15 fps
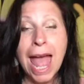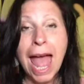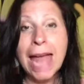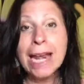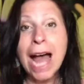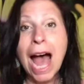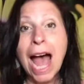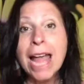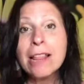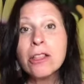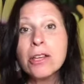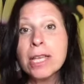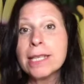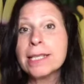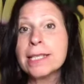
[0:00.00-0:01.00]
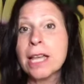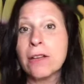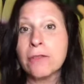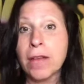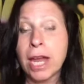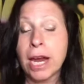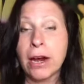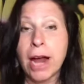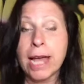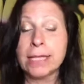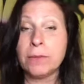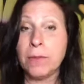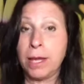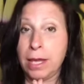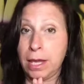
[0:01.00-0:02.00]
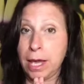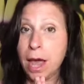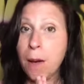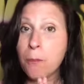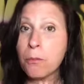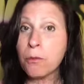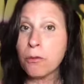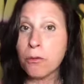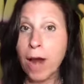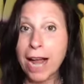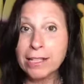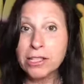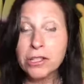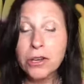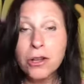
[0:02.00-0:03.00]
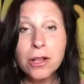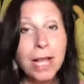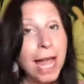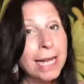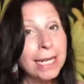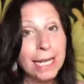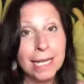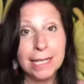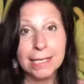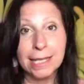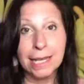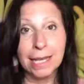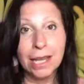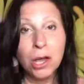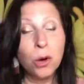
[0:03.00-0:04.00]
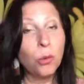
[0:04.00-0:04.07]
And I look at self care as being practical and easy.